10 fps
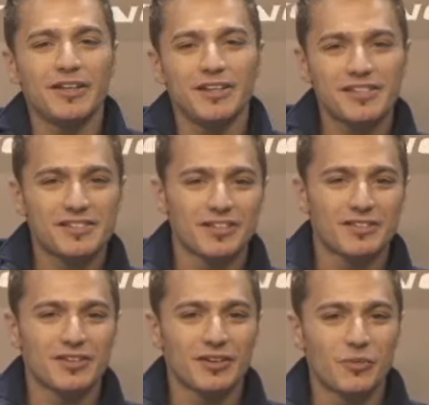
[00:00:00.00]
is
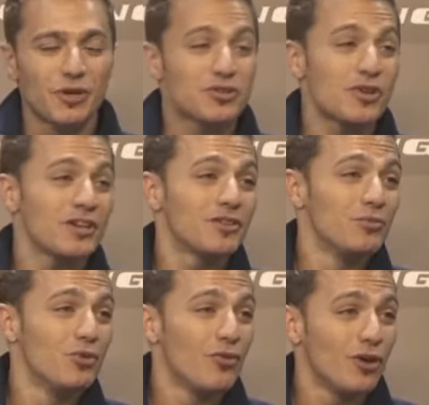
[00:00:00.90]
that uh, we are trying to
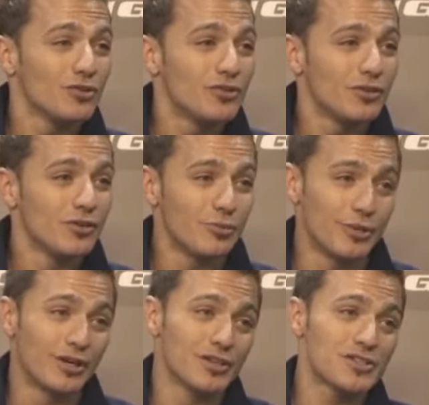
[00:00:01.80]
move on too,
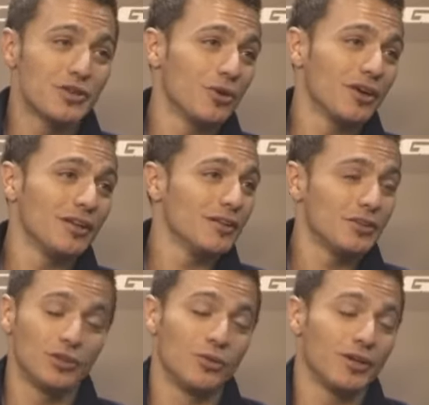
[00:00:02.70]
because so yes, you want
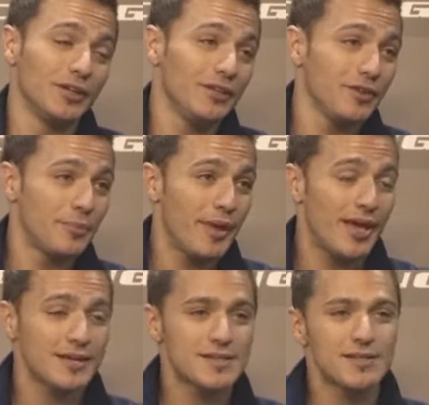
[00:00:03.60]
you don't want to live in the
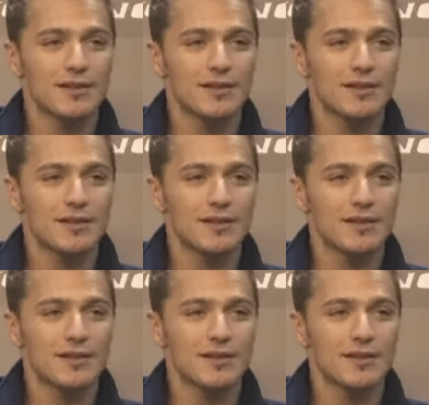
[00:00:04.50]
past.